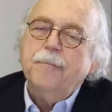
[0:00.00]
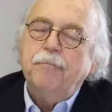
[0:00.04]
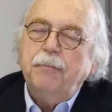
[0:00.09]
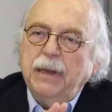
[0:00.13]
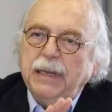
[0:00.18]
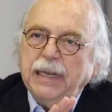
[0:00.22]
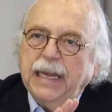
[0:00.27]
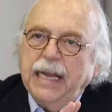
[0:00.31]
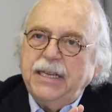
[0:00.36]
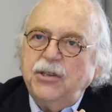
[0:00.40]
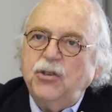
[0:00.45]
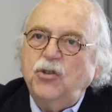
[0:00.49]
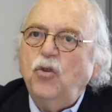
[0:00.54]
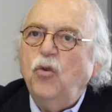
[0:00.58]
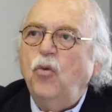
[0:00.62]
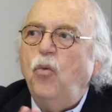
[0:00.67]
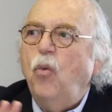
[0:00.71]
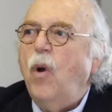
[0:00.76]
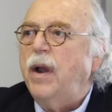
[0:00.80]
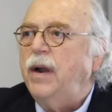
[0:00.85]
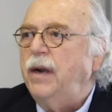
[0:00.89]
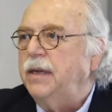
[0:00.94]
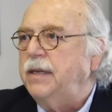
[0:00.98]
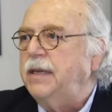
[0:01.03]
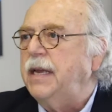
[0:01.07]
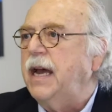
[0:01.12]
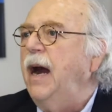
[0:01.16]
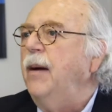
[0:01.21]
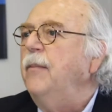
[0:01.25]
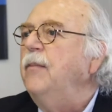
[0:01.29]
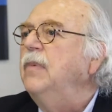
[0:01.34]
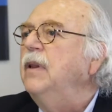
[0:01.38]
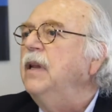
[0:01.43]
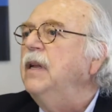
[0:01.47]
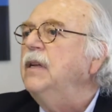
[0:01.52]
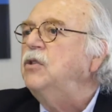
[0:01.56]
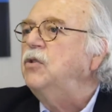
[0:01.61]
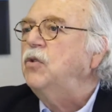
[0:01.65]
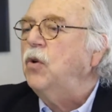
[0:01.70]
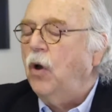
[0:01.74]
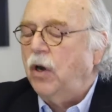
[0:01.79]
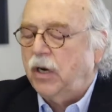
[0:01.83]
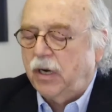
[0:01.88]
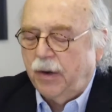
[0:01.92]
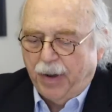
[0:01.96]
But let's do one at a time. Let's
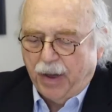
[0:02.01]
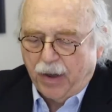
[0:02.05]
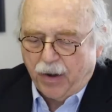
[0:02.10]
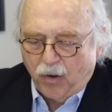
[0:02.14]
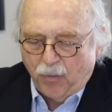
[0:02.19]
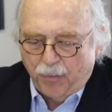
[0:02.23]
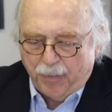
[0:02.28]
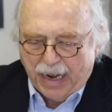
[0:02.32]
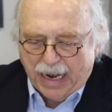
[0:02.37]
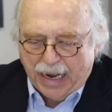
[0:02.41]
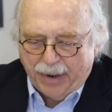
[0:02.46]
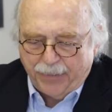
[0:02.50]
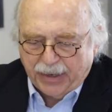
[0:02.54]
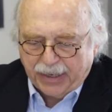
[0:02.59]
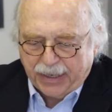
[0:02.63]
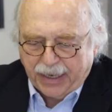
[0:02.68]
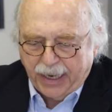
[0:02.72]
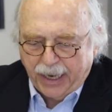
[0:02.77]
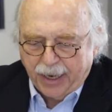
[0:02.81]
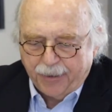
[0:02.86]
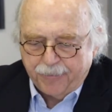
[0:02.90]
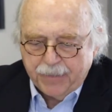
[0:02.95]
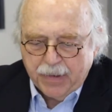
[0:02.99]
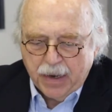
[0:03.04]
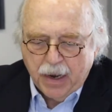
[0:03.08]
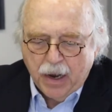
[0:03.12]
talk about Obamacare.